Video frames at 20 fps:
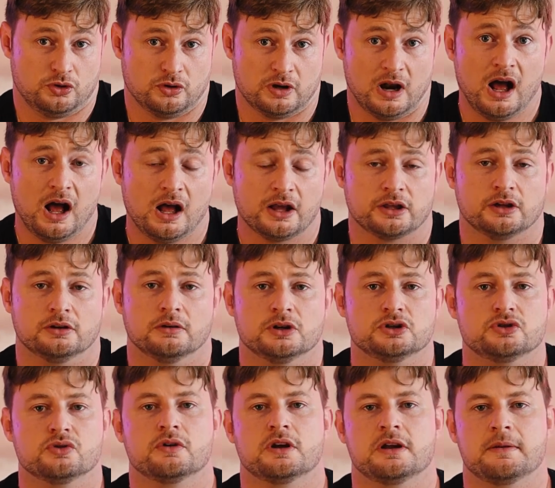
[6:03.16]
could argue, are
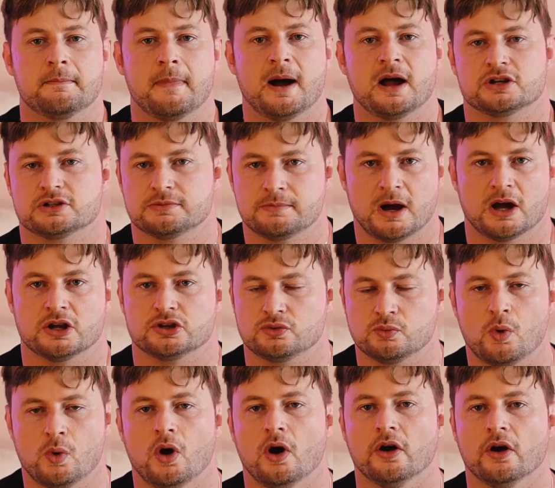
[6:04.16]
doing much,
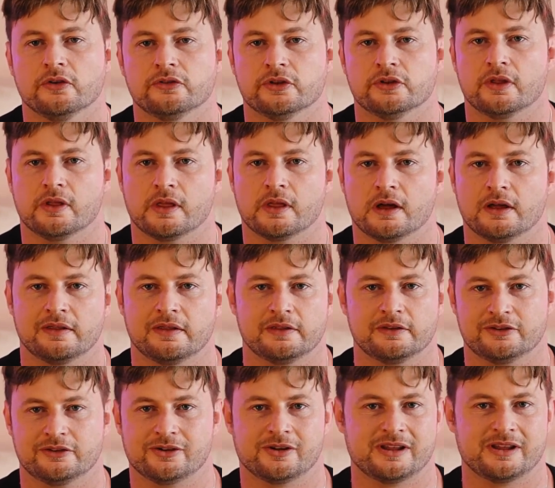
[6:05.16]
much worse than
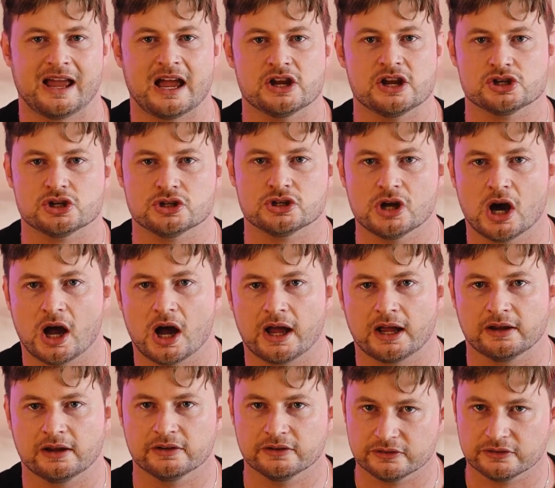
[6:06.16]
the Asian
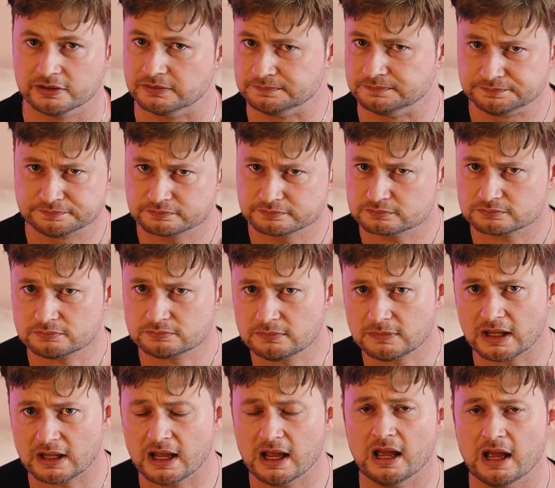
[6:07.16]
tigers and
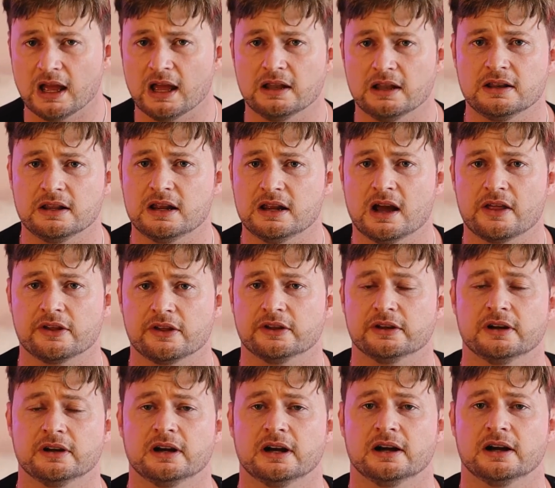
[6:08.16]
the
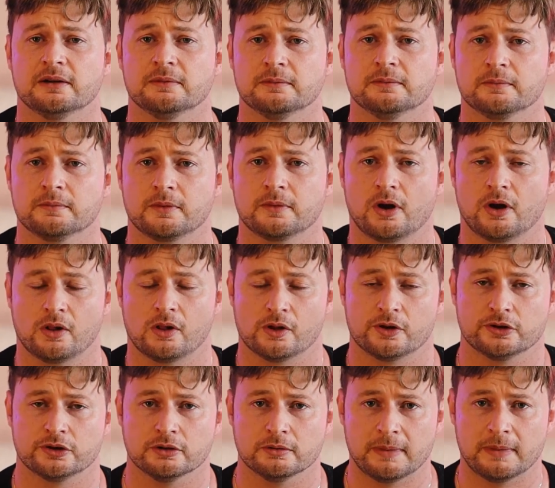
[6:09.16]
other
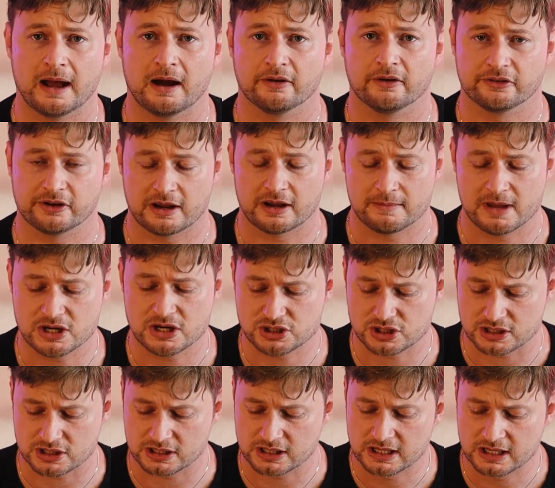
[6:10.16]
colonial powers that I
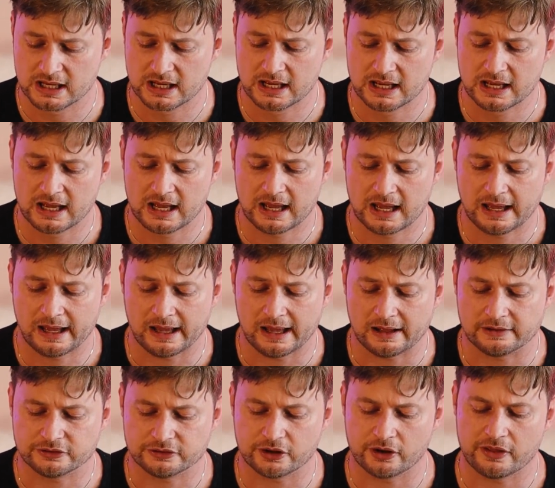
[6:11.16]
mentioned.
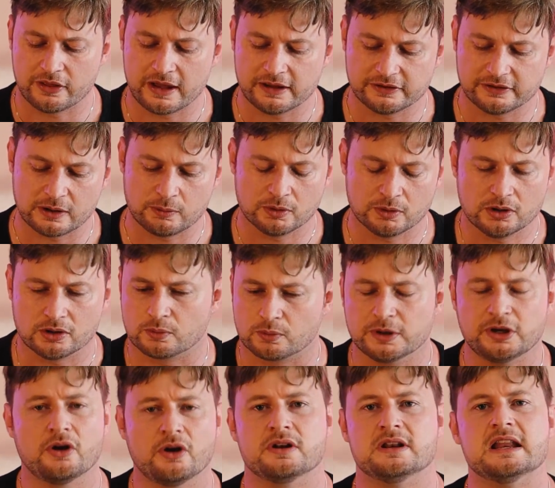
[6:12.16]
And so they say, well, look,
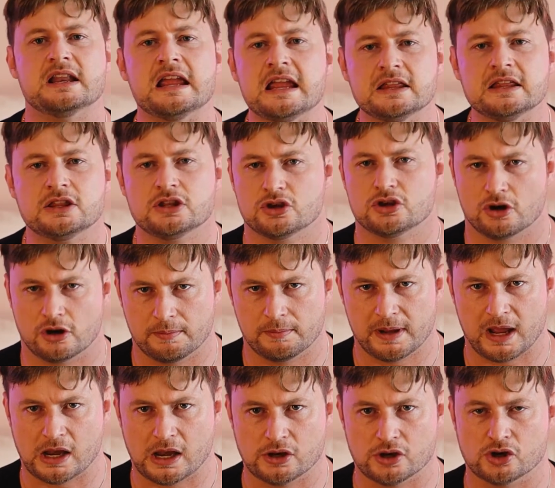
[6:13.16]
we don't need the
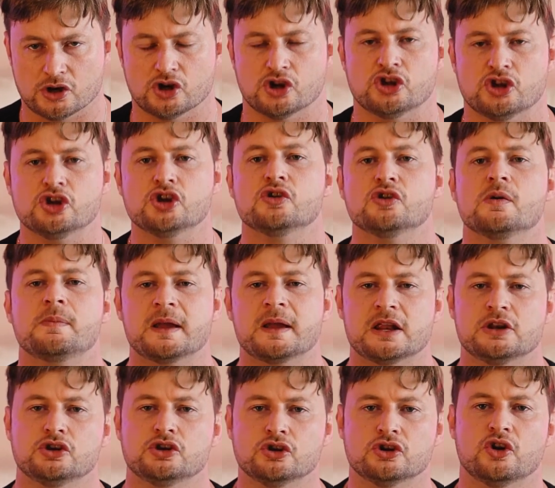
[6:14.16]
European Union. The
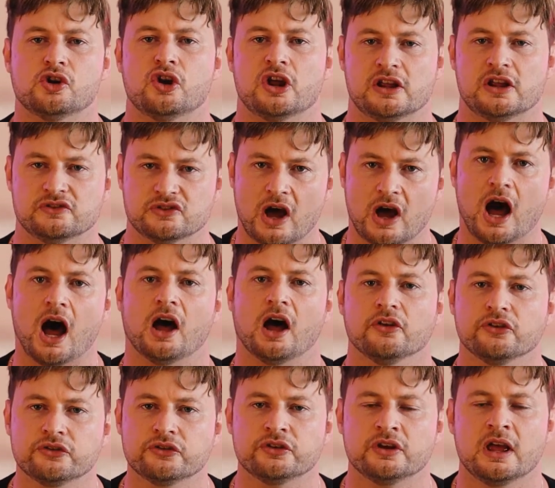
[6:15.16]
European Union needs
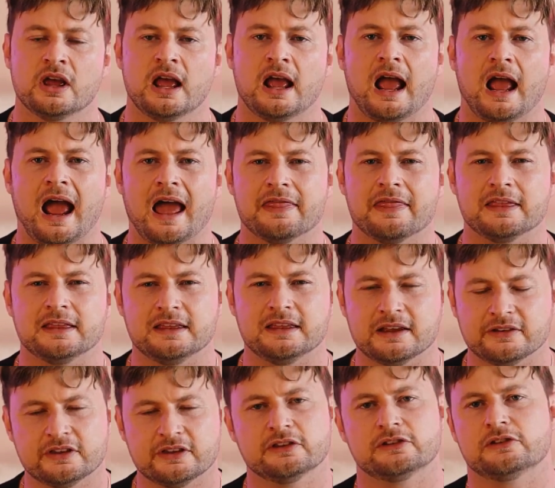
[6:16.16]
us. And
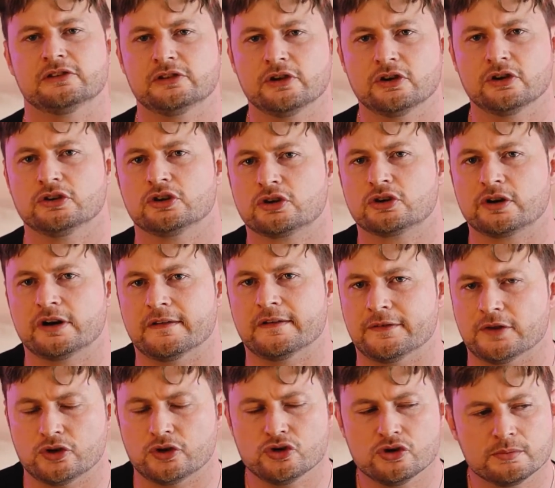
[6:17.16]
yes, there's a certain degree of
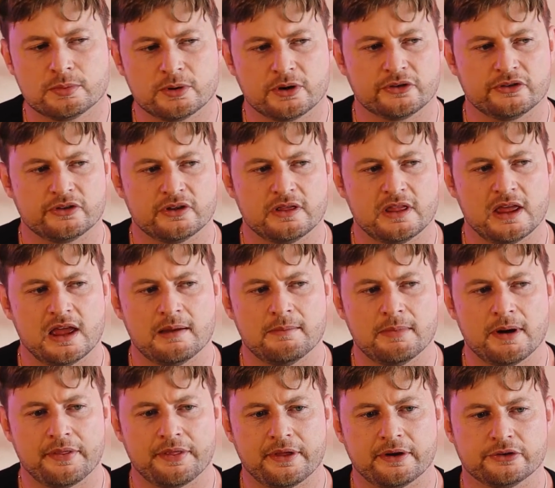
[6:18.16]
hubris in there,
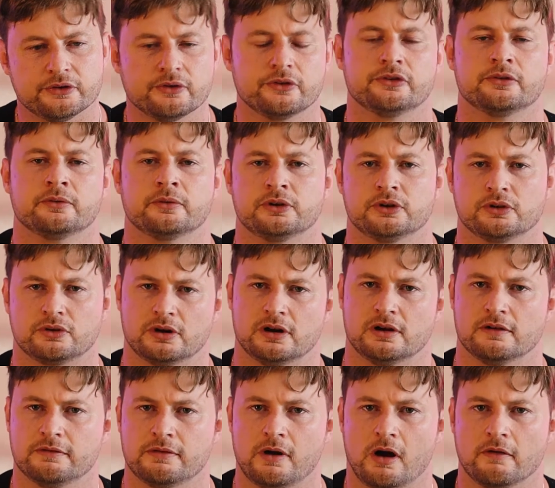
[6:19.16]
but there's also a
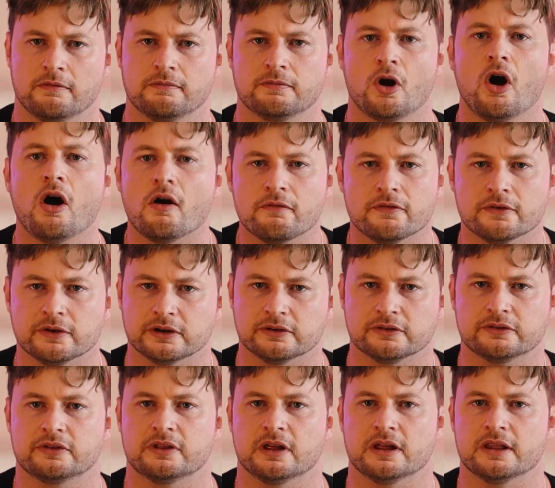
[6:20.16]
degree of
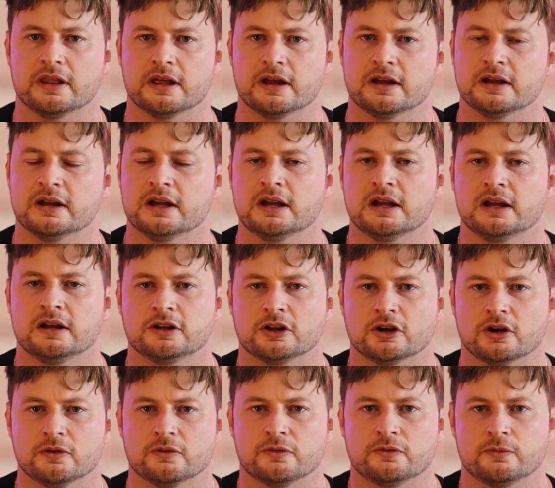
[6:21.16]
confidence that they're,
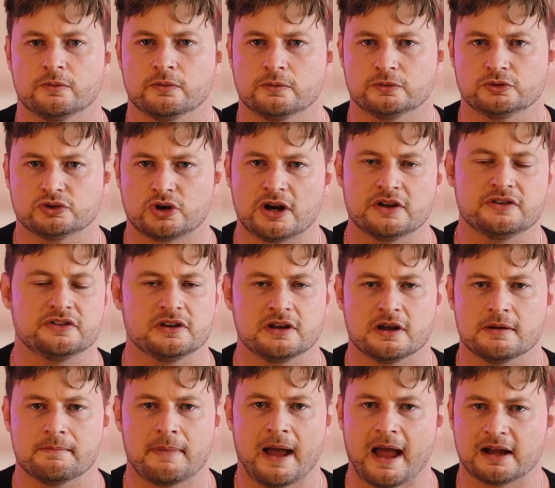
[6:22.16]
tracing
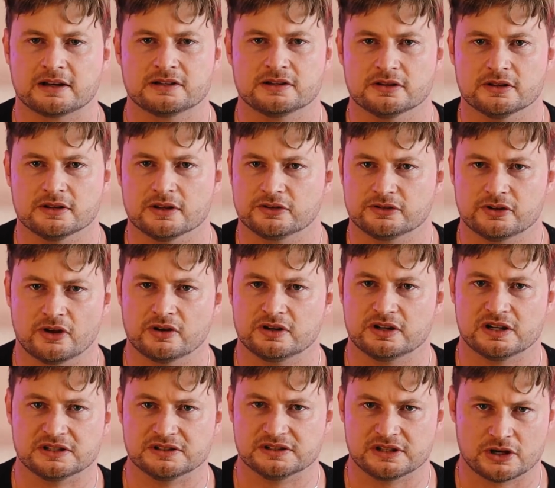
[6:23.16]
it back to the
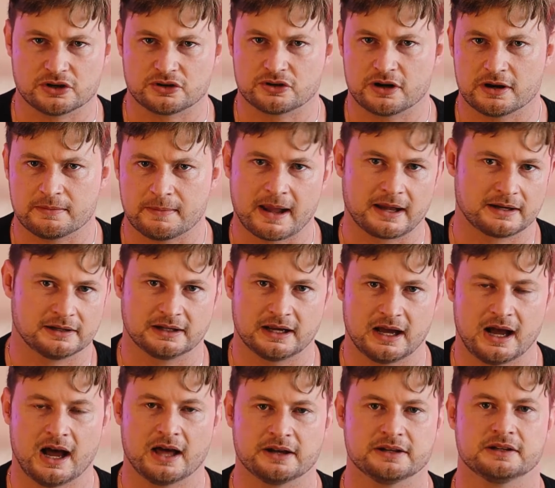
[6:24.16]
13th century Magna
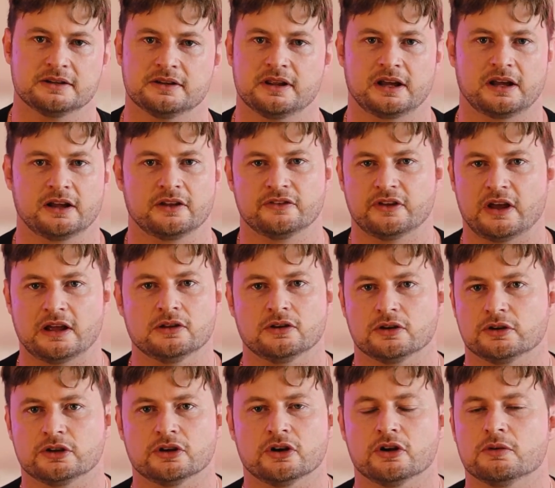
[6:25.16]
Carta, and they can say,
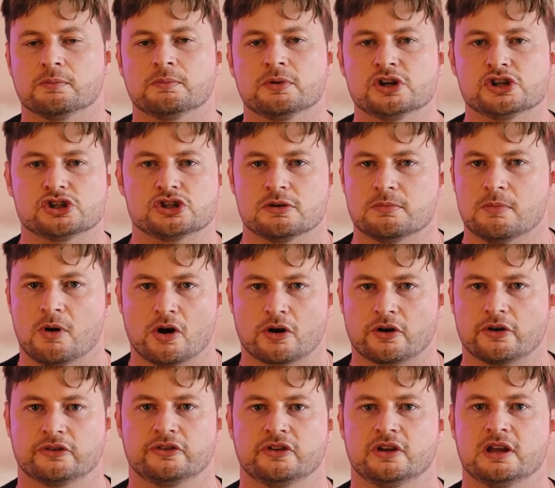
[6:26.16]
look, British
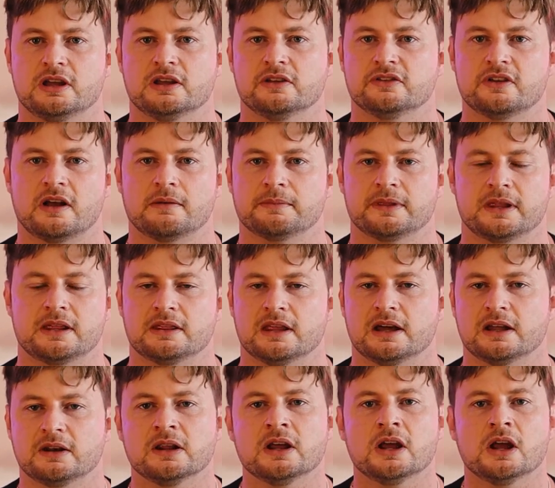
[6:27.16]
democracy is something
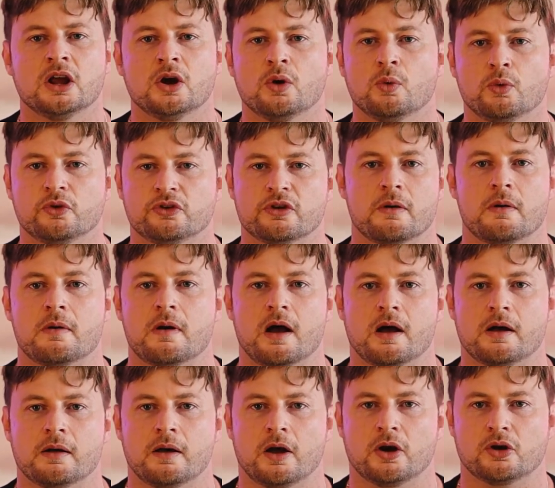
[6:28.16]
that was
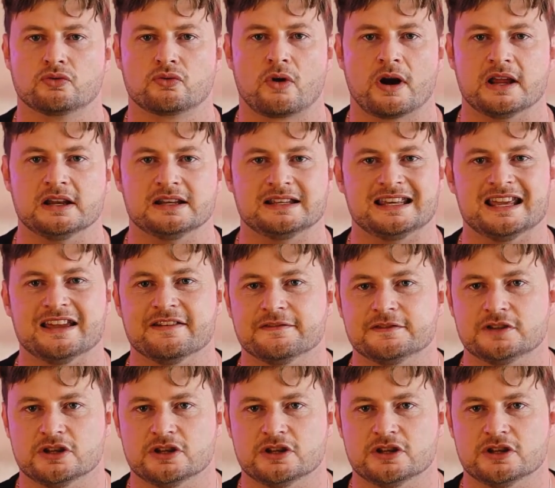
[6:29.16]
a great gift